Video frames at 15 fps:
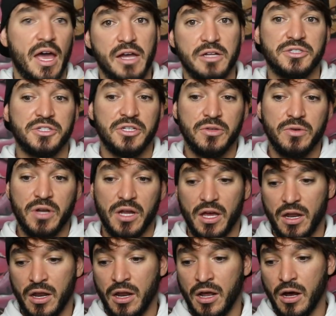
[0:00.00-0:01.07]
AC unit
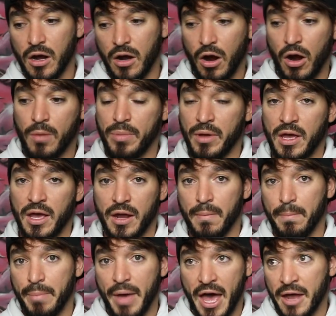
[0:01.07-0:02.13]
in it, a carpet and
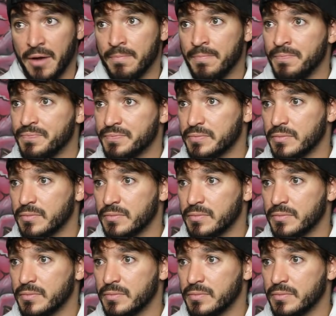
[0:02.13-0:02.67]
a bed.